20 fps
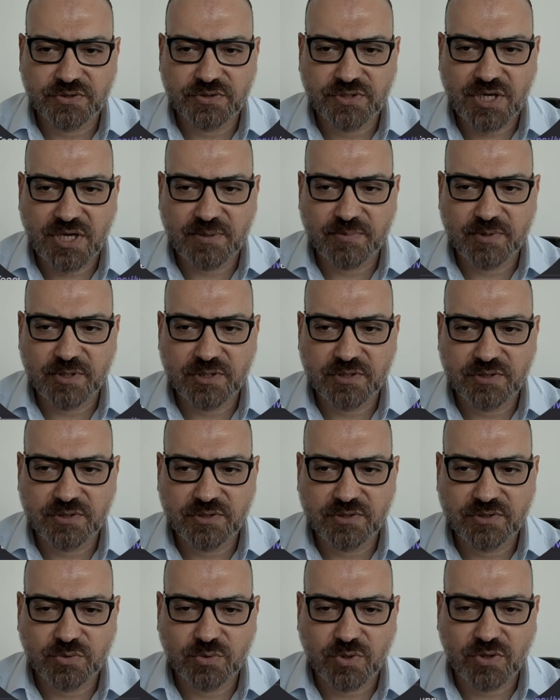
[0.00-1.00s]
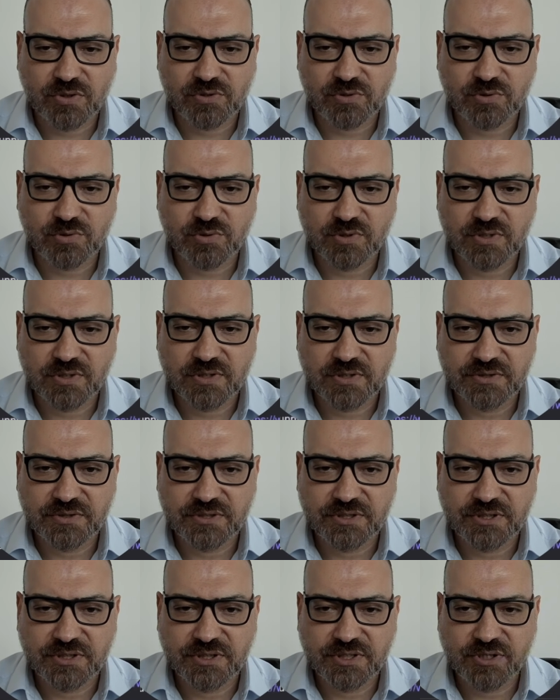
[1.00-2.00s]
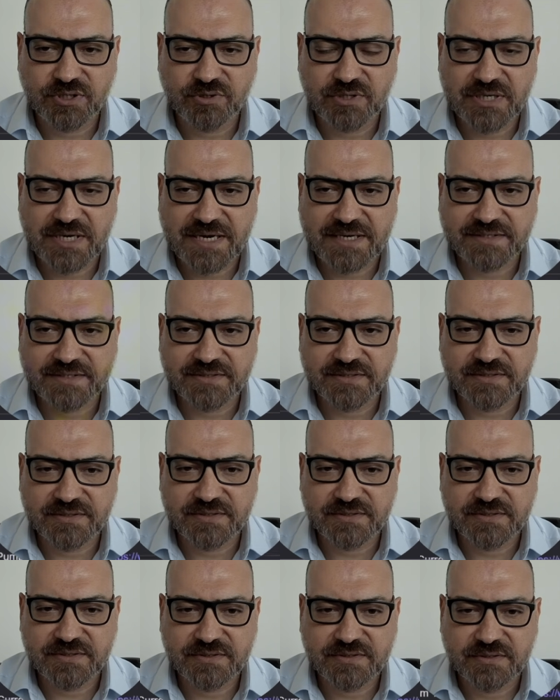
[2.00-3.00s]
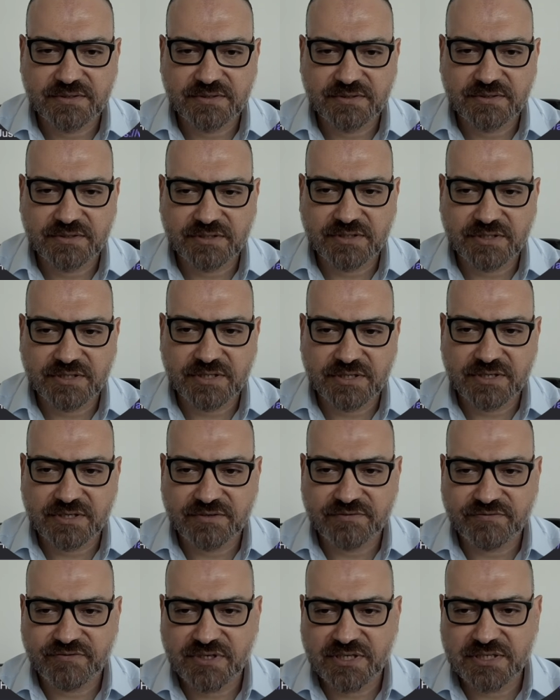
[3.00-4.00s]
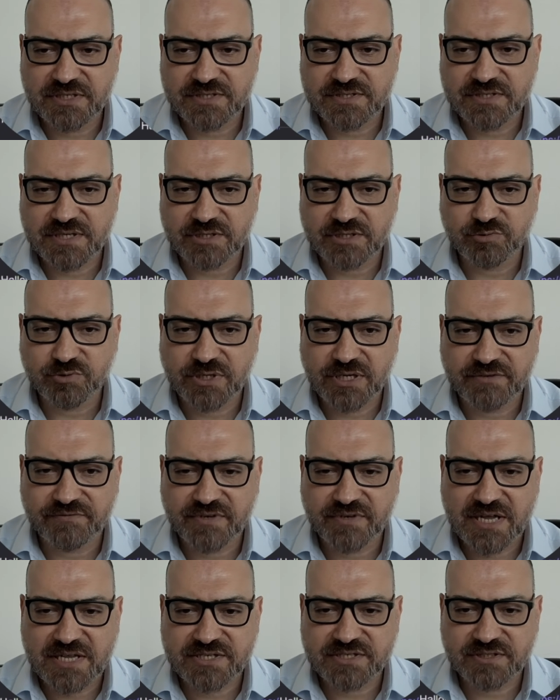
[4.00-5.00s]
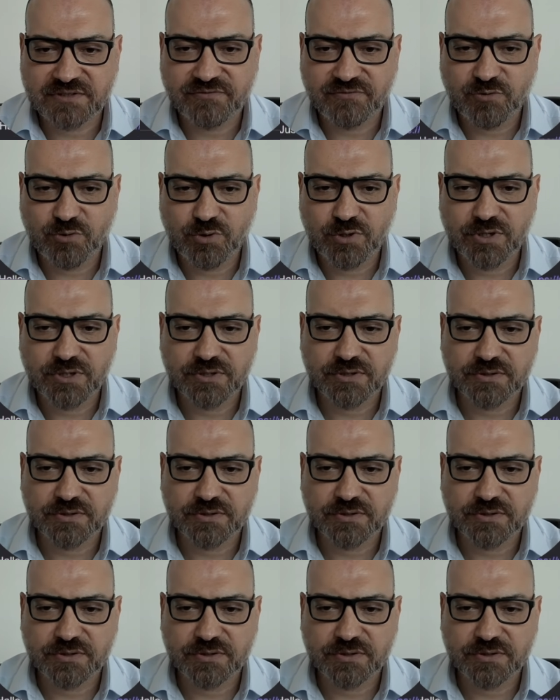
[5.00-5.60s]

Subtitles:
table with all the collected fields that we have asked for.